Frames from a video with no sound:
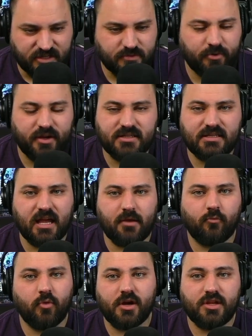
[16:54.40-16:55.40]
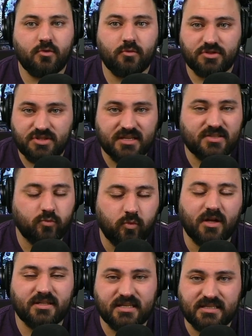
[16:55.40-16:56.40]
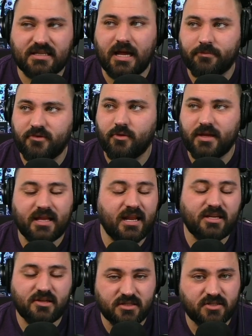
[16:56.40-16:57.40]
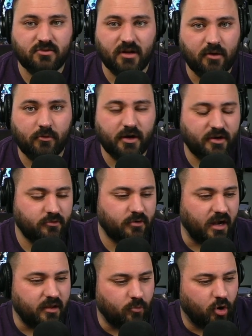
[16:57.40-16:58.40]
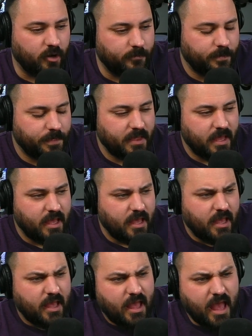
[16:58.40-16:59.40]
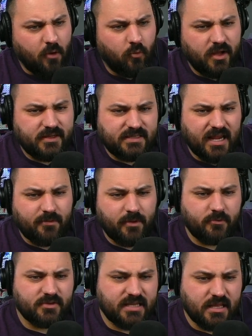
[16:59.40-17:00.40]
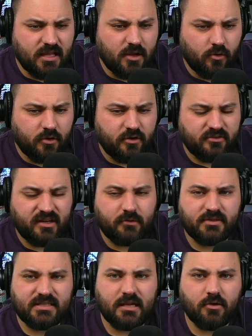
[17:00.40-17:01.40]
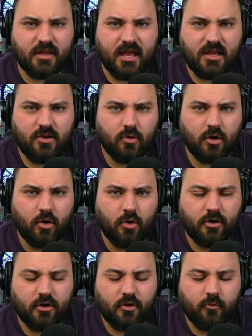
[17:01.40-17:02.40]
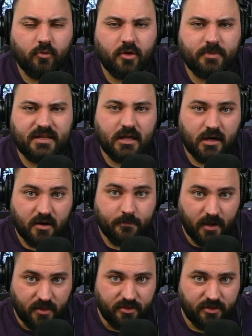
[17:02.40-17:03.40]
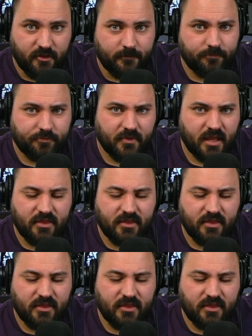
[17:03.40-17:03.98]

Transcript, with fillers: point in time where you will just want to stop doing it and you just do not want to do it anymore. At one time, I was taking orders and I would say, okay, your order will be done in a month. And